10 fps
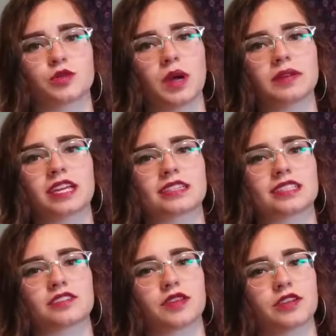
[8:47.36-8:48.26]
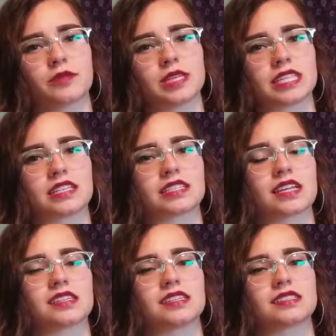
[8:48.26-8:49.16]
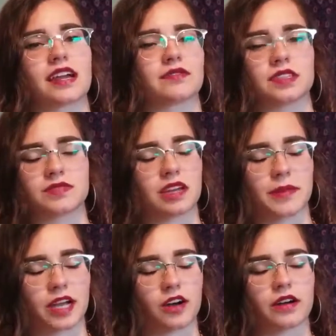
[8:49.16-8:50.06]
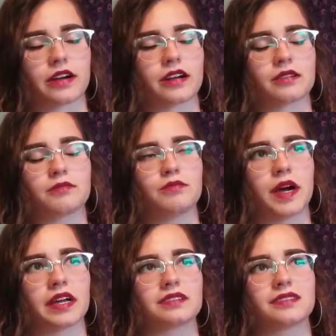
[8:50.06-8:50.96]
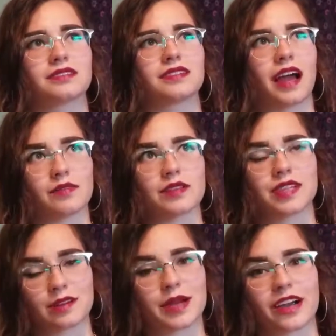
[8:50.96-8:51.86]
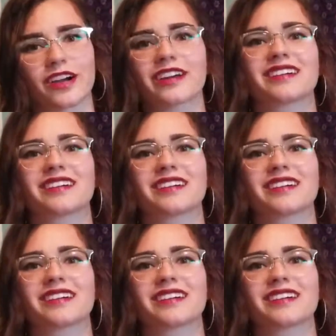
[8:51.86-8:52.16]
probably getting sick of hearing me say the sentence, I've lived out of my car, but I've lived out of my car.